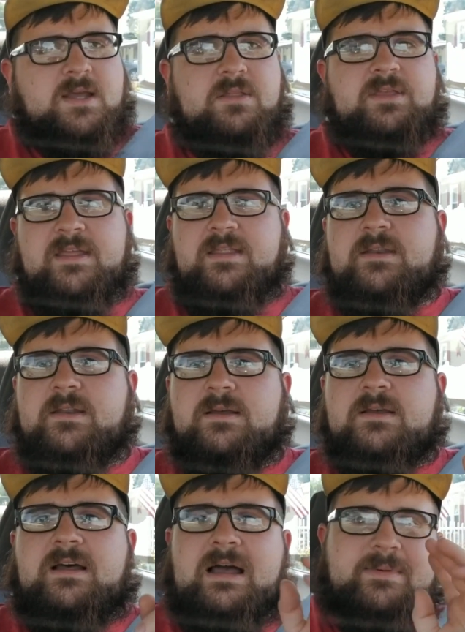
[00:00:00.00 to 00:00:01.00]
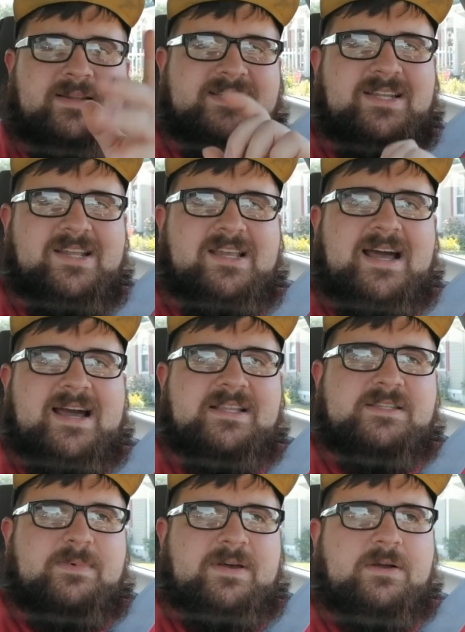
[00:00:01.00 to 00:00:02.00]
Then I'm going to tell you
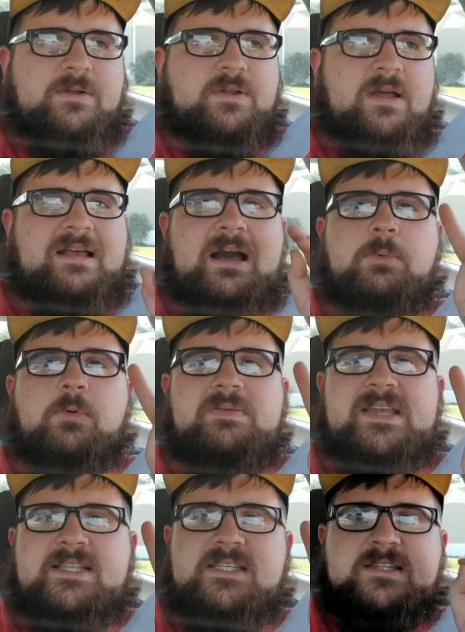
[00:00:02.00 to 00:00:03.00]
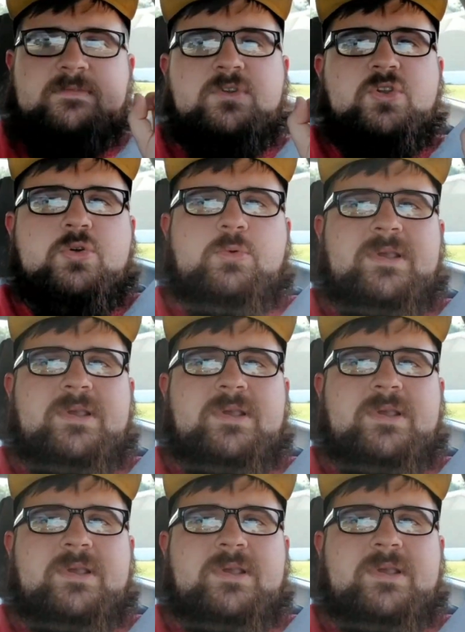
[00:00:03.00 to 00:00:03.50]
guys about a couple pieces of new